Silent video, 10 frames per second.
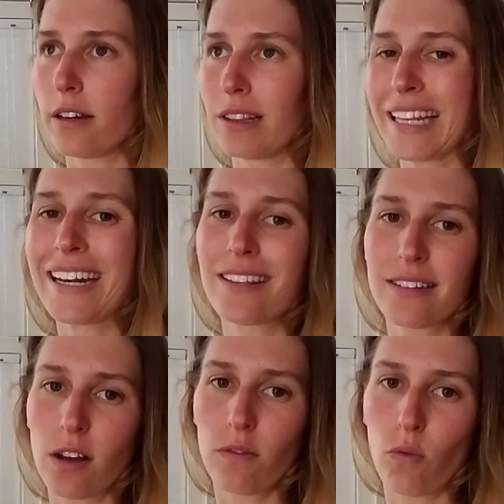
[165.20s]
lend
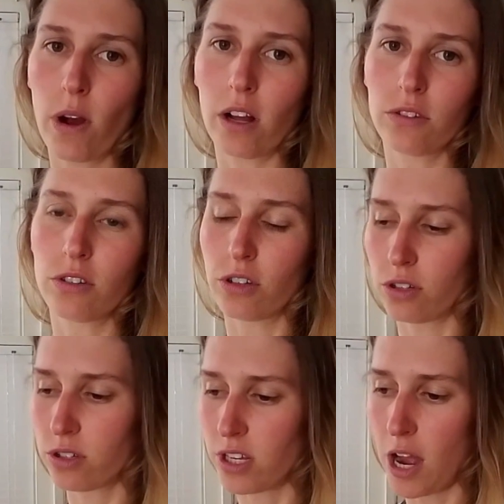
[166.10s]
itself well to
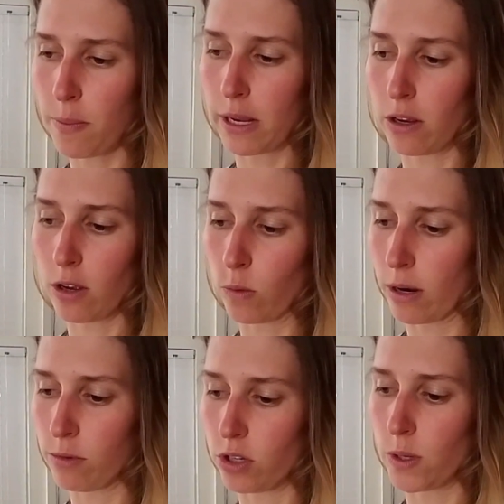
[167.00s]
just stopping what
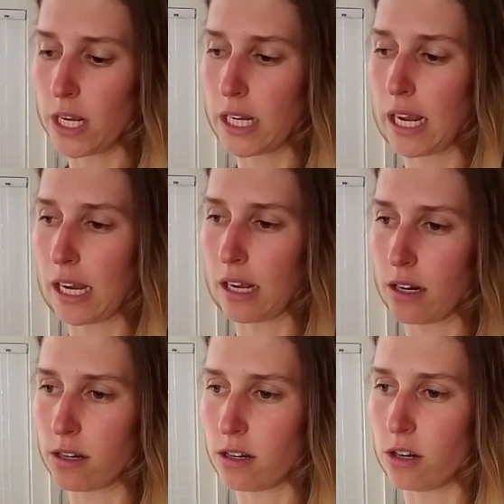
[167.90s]
I'm doing
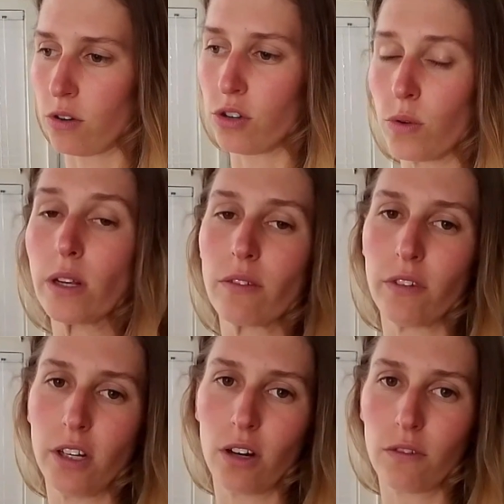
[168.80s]
and doing a
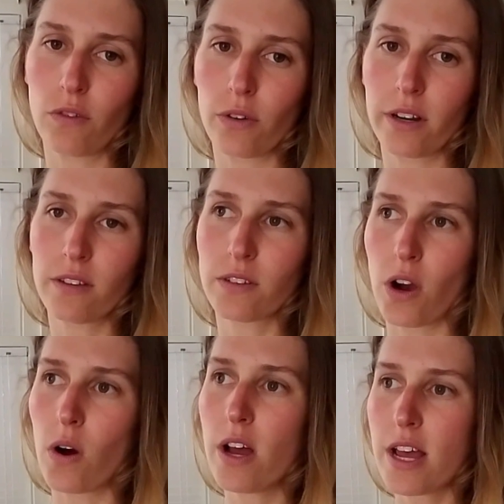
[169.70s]
video for it.
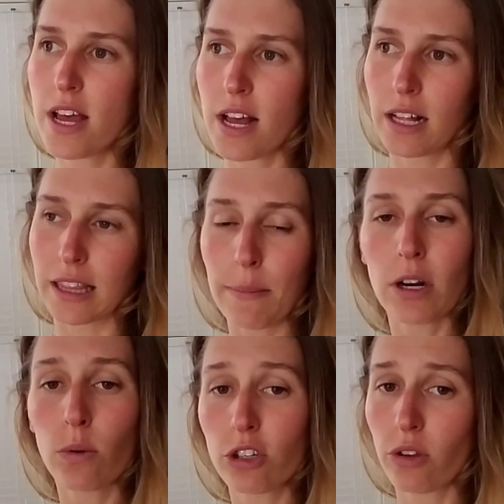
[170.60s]
So let me
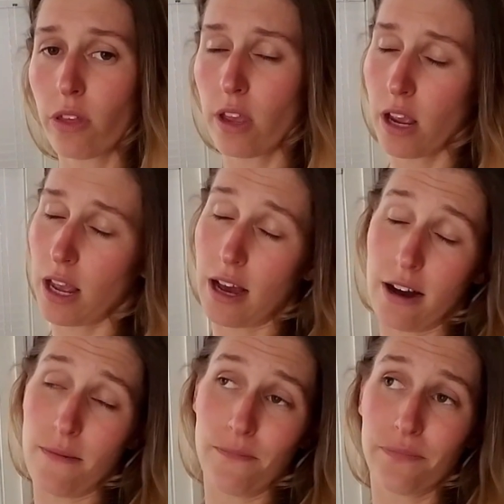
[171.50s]
know what you think.
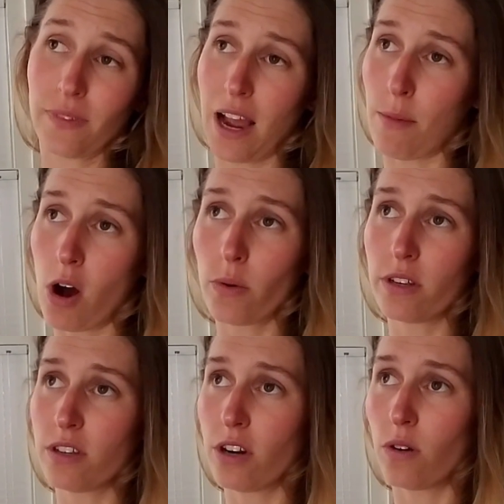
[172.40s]
I'm
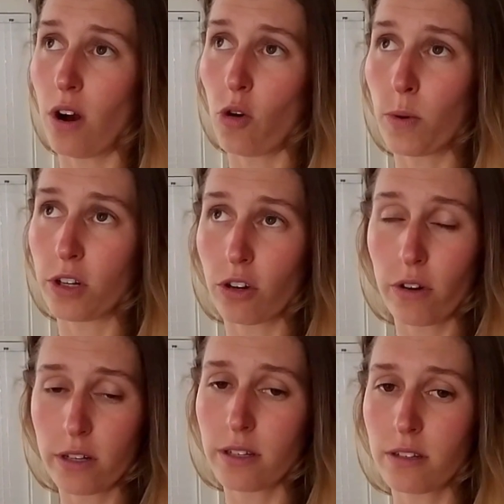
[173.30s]
always open to
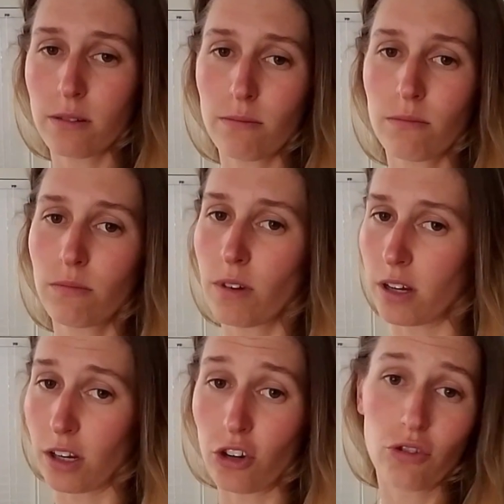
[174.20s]
criticism,
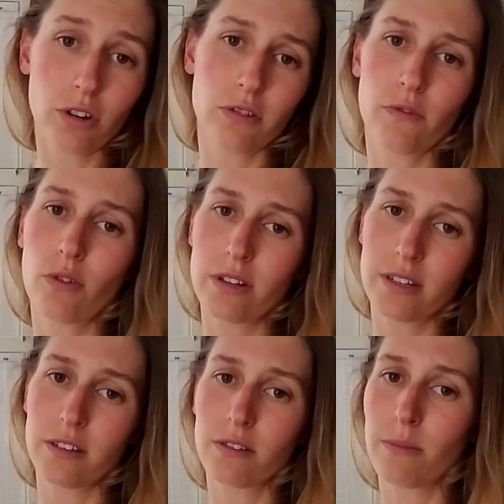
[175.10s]
constructive
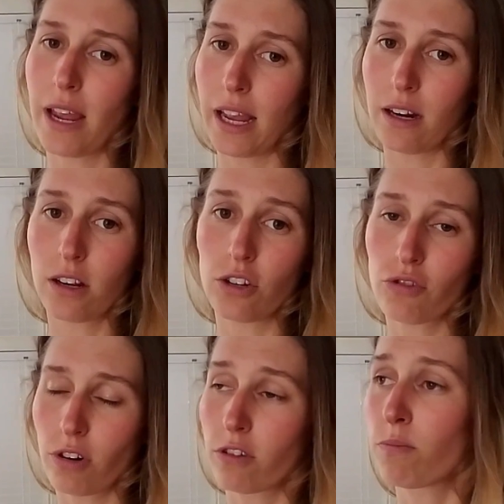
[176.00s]
criticism and
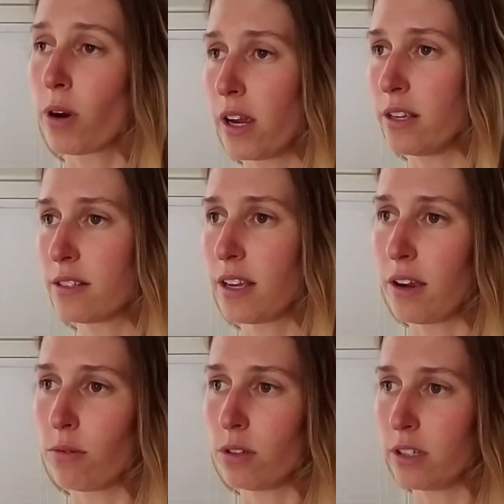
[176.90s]
constructive praise.
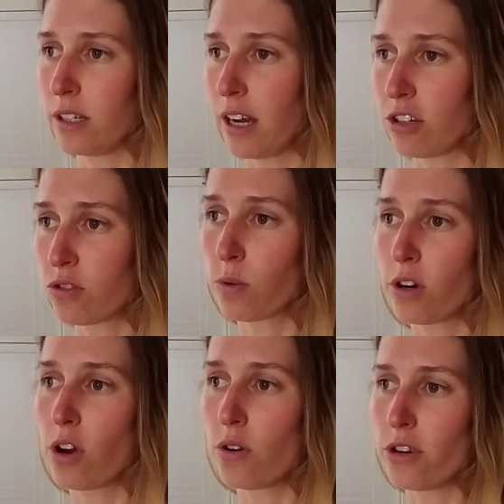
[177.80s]
I just want to
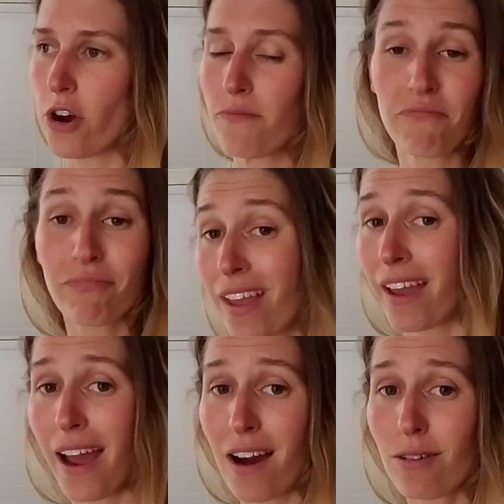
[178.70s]
know
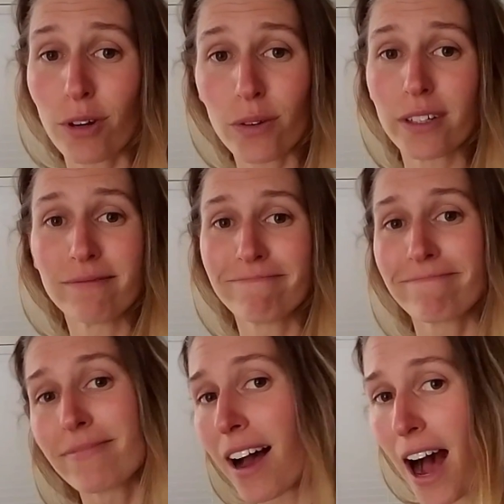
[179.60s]
how I'm doing.
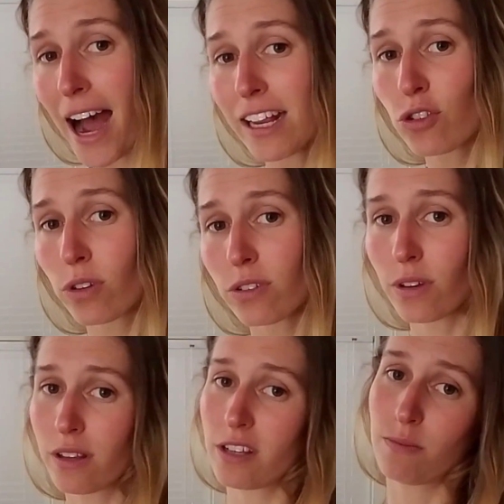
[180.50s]
I enjoy doing this,